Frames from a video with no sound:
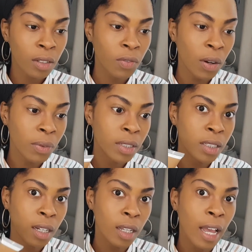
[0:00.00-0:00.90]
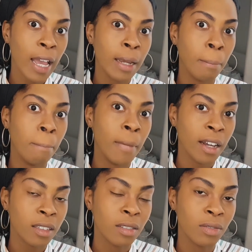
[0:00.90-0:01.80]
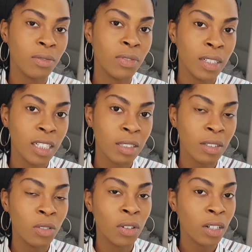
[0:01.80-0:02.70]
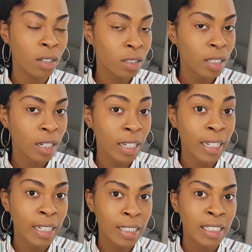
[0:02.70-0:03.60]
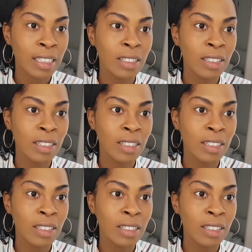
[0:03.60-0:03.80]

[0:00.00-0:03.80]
that one is like a matte finish. Although it looks skin-like, it is